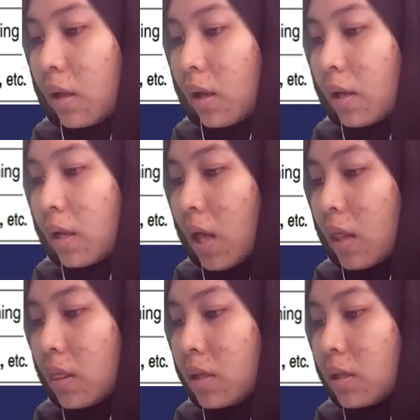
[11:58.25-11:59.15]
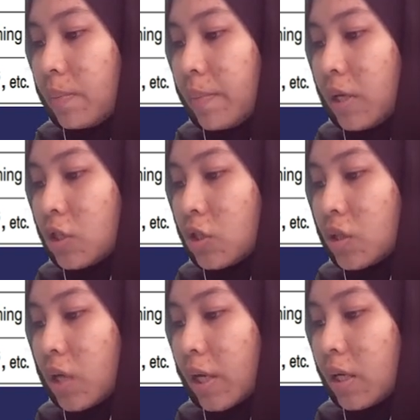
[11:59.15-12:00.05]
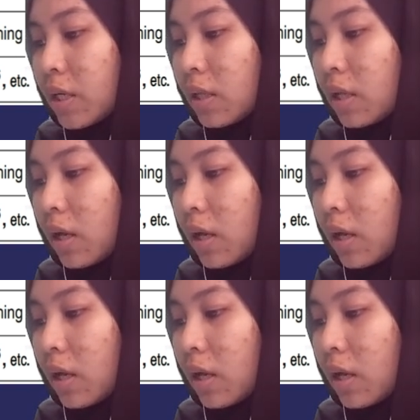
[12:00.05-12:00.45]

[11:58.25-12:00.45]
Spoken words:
And then the diminished triad,